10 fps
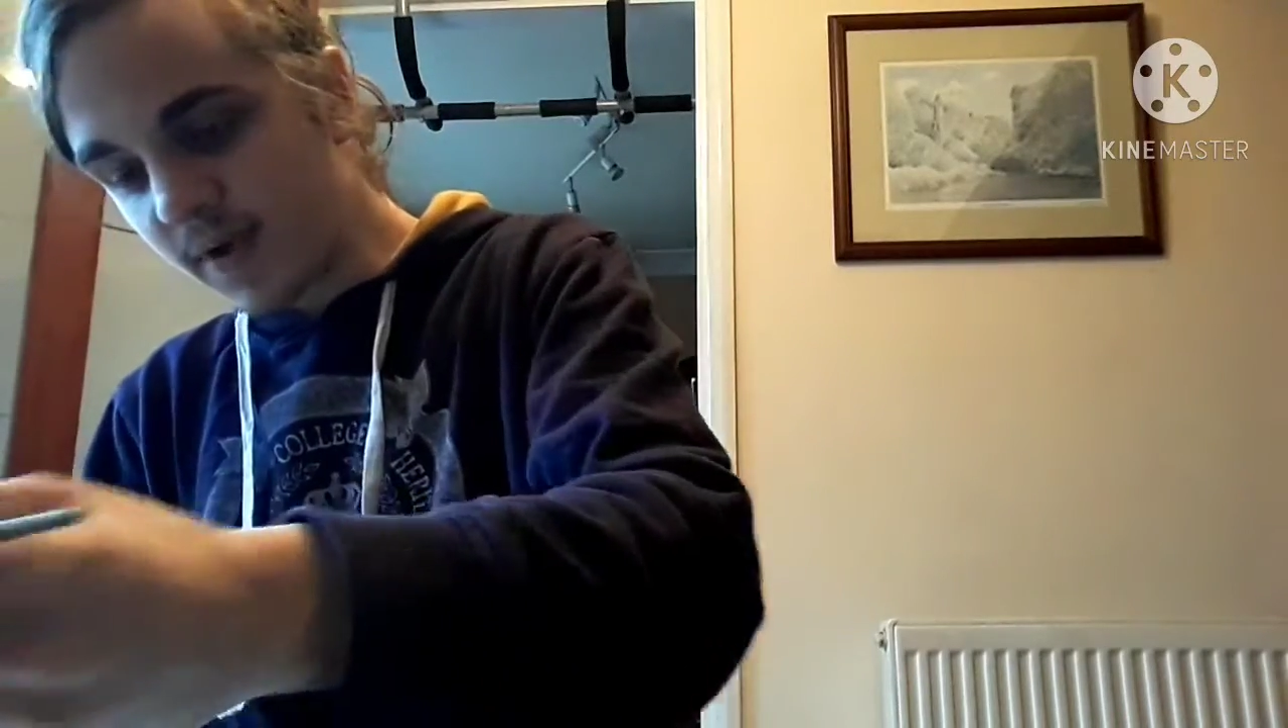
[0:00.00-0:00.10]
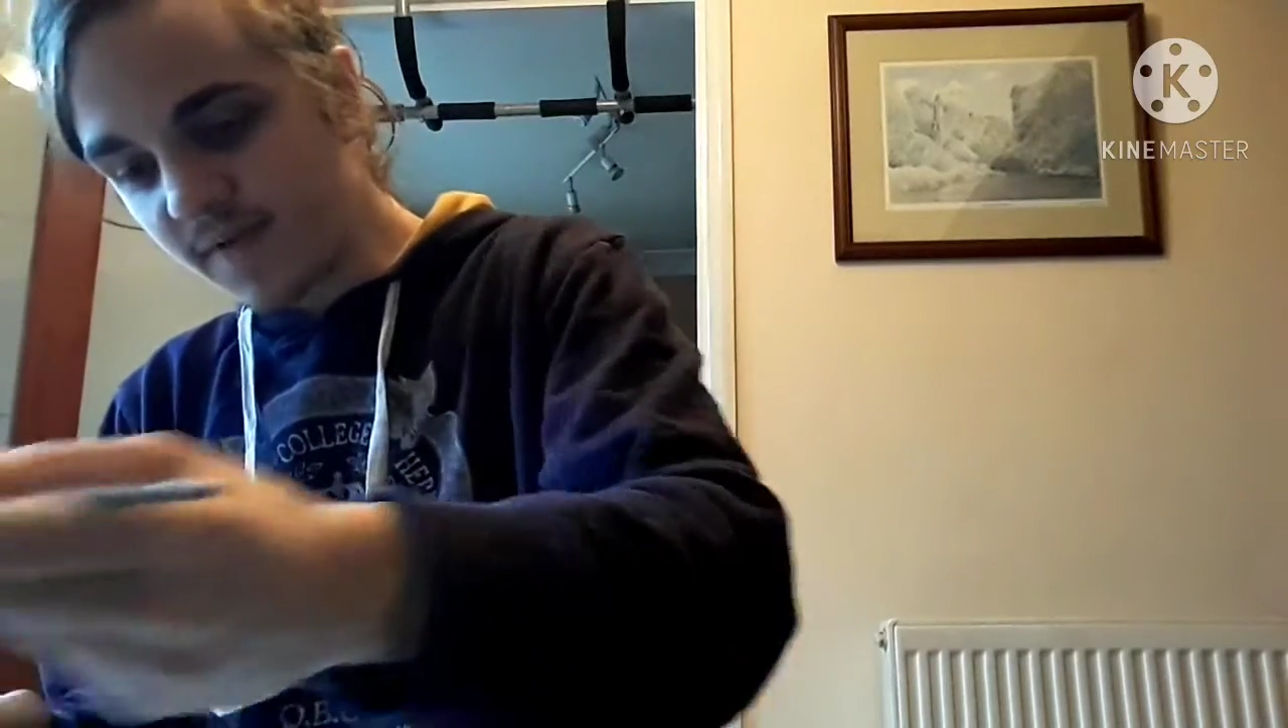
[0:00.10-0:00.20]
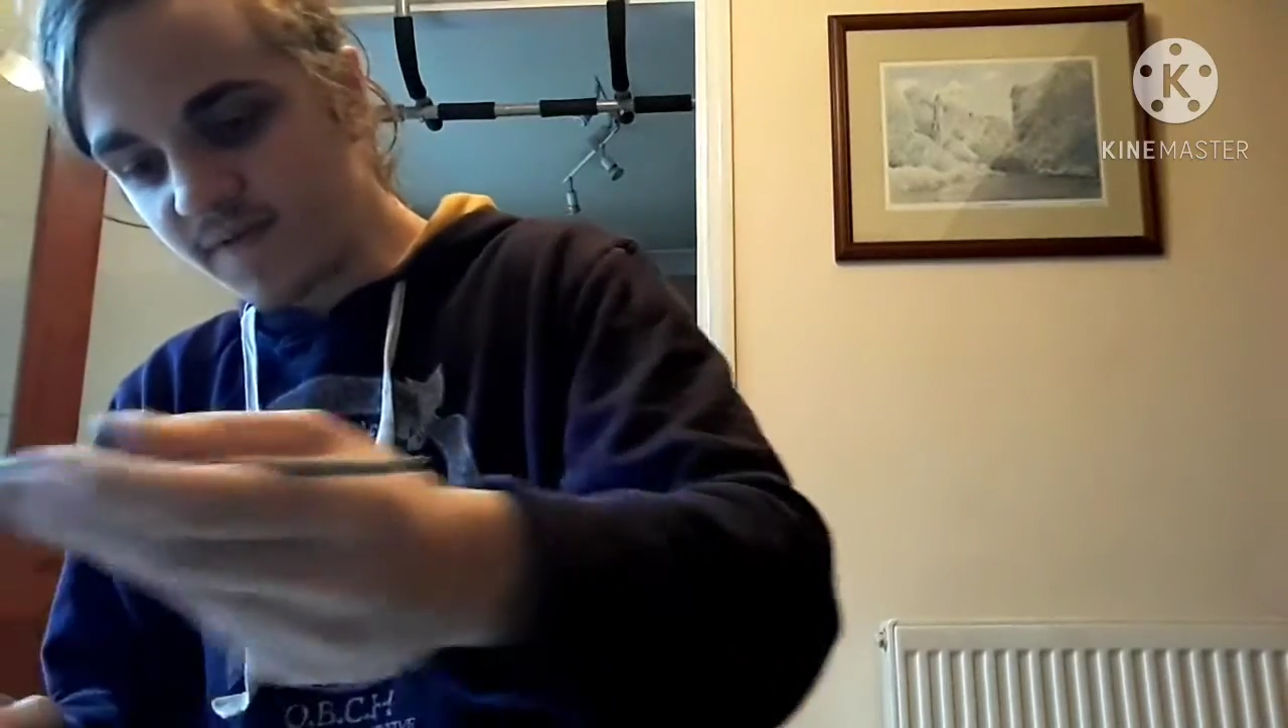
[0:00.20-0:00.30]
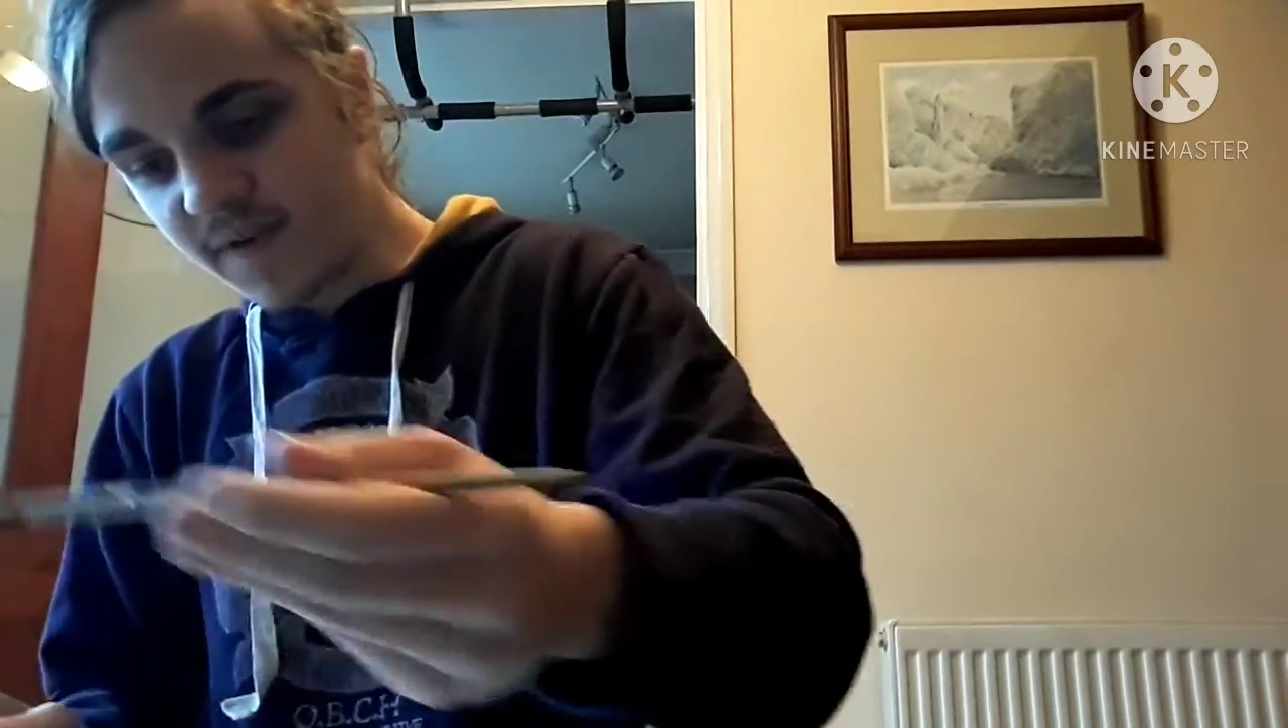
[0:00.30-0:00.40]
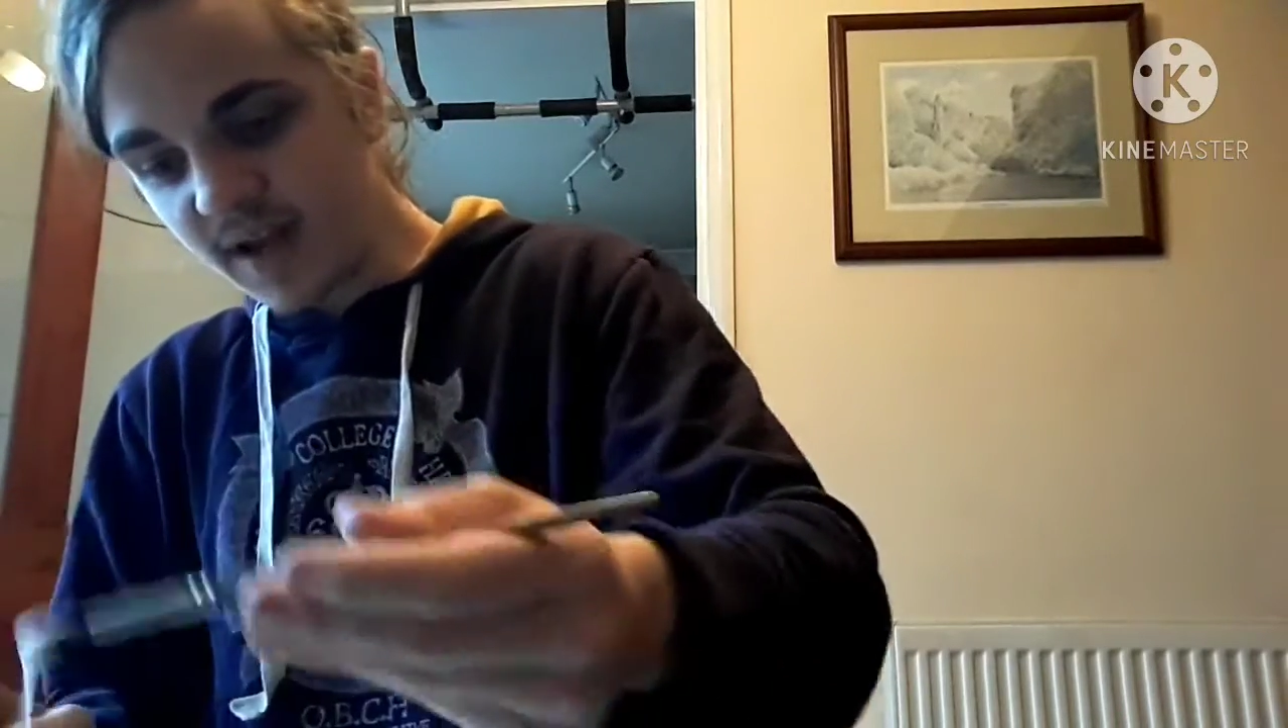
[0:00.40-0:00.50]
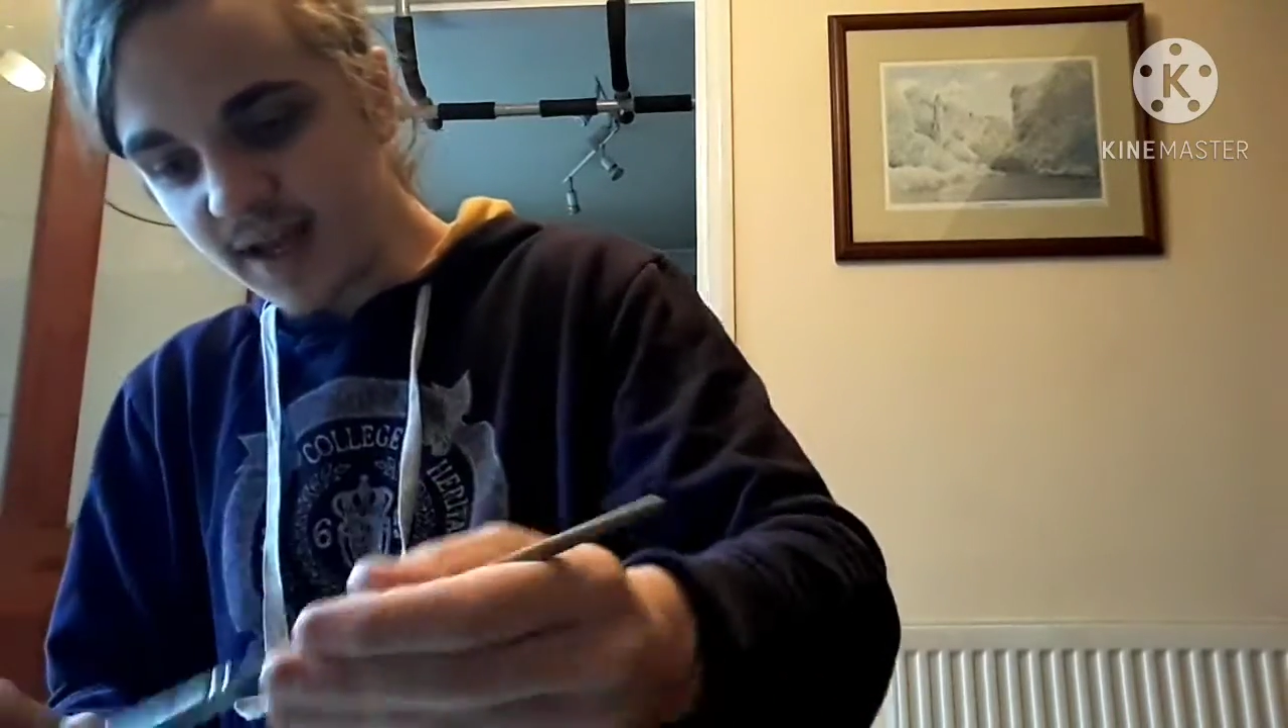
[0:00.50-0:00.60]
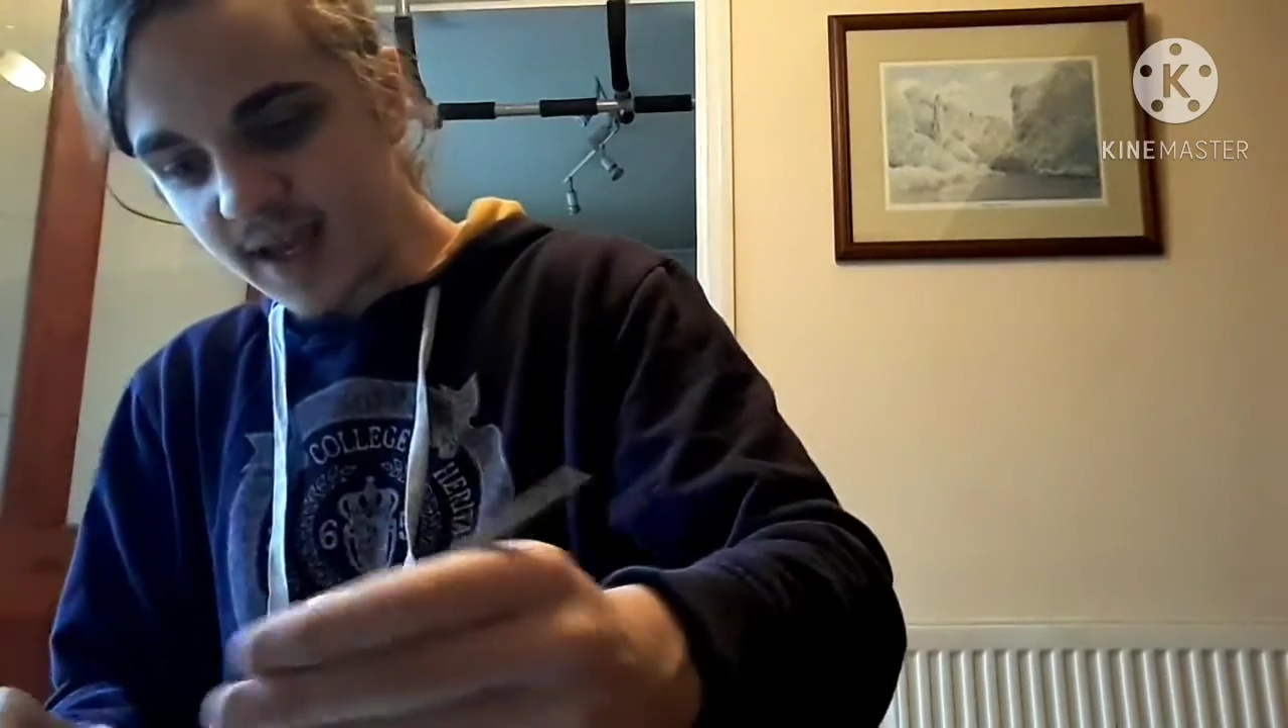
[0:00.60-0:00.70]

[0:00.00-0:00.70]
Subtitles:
be really